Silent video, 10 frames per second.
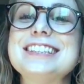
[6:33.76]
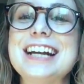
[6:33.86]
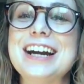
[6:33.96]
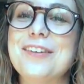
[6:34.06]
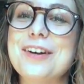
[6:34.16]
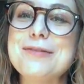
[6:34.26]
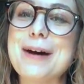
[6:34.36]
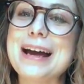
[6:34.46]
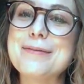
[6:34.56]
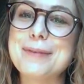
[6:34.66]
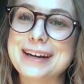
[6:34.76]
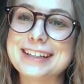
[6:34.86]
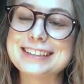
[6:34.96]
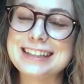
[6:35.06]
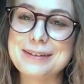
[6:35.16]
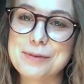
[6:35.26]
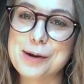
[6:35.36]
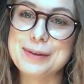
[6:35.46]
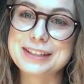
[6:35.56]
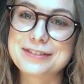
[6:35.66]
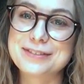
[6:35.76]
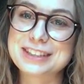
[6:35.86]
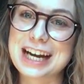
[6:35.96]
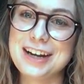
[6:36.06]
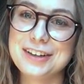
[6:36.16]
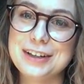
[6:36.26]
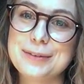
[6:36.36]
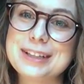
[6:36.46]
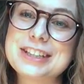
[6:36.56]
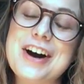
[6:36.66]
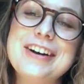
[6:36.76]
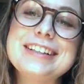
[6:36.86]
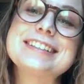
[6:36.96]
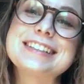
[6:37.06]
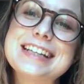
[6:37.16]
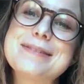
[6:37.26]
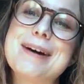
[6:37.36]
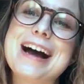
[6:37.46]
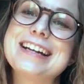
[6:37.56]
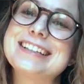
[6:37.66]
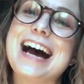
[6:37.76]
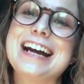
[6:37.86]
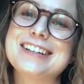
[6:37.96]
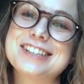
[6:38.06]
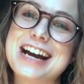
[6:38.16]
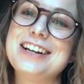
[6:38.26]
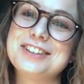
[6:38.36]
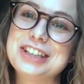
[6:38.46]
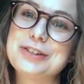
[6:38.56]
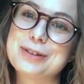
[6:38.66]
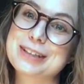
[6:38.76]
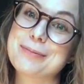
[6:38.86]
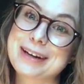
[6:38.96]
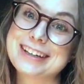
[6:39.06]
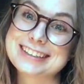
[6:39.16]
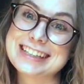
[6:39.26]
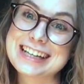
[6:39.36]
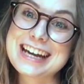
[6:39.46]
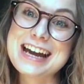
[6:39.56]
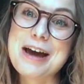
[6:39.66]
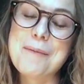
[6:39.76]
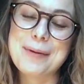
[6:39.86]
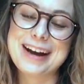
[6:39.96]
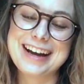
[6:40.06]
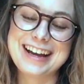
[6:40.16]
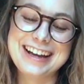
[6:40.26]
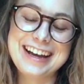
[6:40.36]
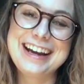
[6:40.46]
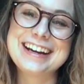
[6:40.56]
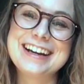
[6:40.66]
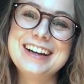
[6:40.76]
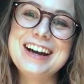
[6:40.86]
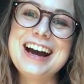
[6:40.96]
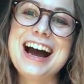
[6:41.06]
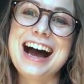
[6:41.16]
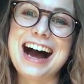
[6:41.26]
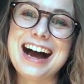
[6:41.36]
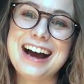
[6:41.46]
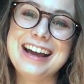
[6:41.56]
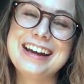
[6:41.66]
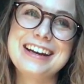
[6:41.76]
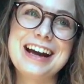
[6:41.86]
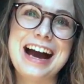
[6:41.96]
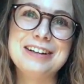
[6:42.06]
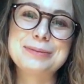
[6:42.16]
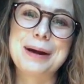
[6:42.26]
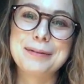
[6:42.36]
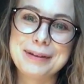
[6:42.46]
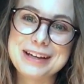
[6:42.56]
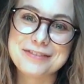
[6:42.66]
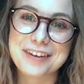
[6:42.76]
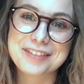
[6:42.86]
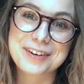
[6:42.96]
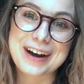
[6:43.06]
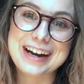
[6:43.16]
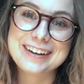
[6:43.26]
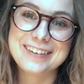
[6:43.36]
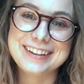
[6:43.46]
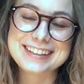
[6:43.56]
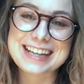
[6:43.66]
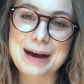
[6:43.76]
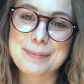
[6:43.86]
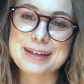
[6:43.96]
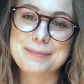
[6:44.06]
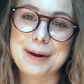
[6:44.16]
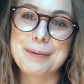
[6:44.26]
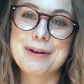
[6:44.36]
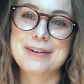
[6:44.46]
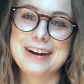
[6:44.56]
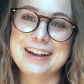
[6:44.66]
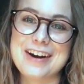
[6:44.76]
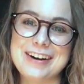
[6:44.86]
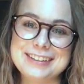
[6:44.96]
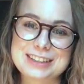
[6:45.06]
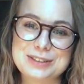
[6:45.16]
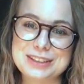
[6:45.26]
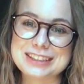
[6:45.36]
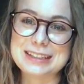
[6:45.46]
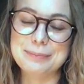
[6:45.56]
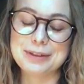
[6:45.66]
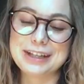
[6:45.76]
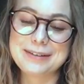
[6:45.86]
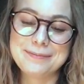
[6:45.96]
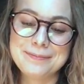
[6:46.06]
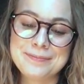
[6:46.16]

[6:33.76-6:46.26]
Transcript: share one of my embarrassing moments from childhood, which honestly my entire childhood was embarrassing. But yeah, and I was probably in 5th grade when this happened, but we were in an all-school assembly,